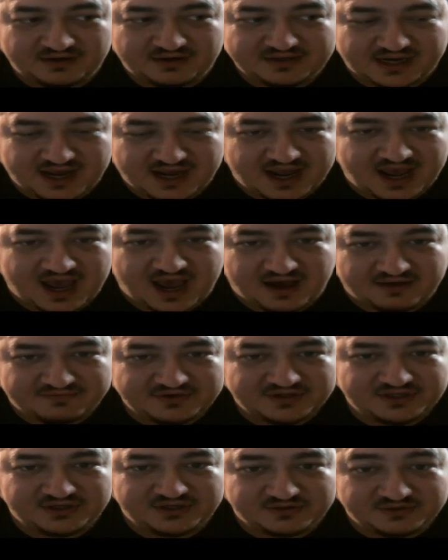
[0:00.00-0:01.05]
that I have to
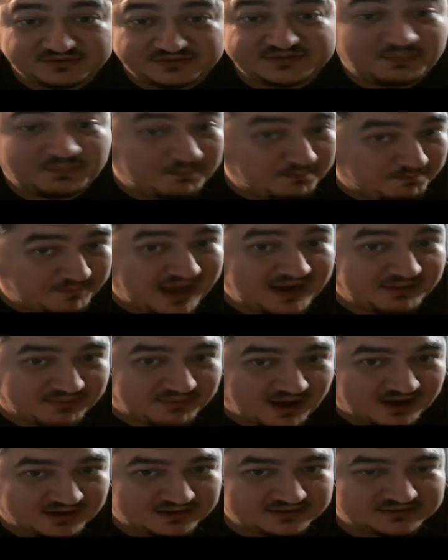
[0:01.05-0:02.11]
use,
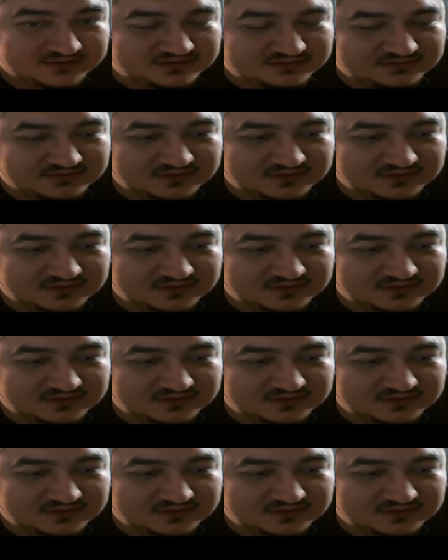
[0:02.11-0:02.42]
BenBox,